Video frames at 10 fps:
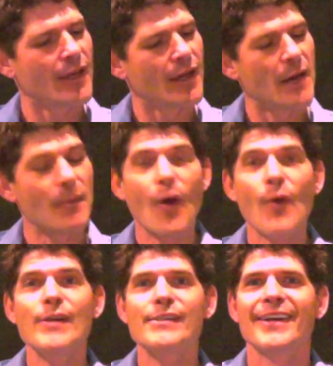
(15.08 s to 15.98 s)

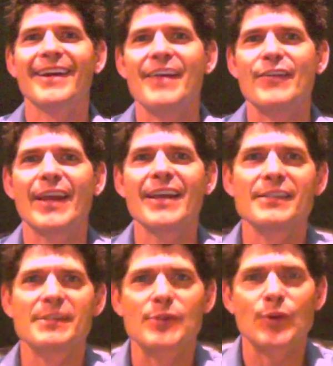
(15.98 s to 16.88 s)
Always, if you
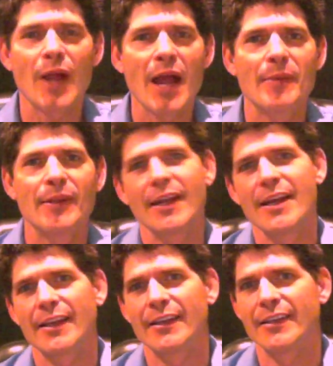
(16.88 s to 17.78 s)
can, subscribe and
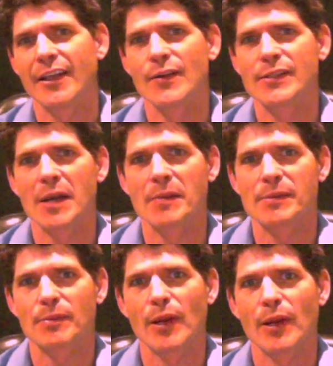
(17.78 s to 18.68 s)
like, that always
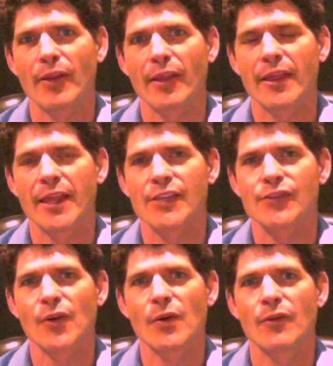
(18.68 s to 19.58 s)
helps bring things
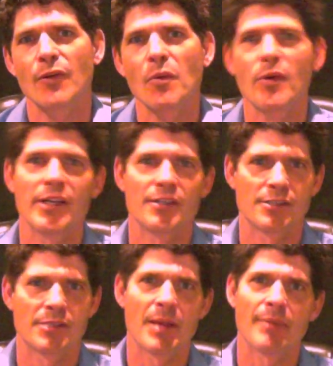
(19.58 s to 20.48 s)
forward for more
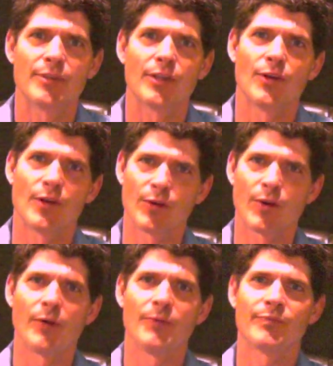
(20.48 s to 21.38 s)
teachers to be able to learn and
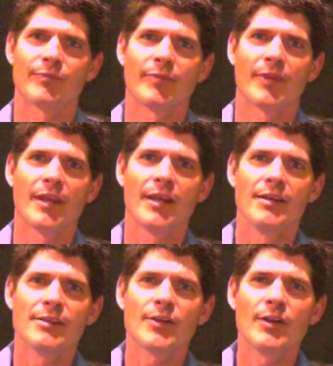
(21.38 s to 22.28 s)
grow.
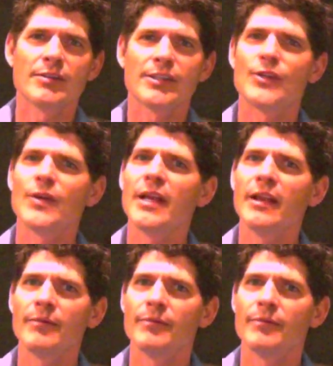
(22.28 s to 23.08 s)
So here's the tuning.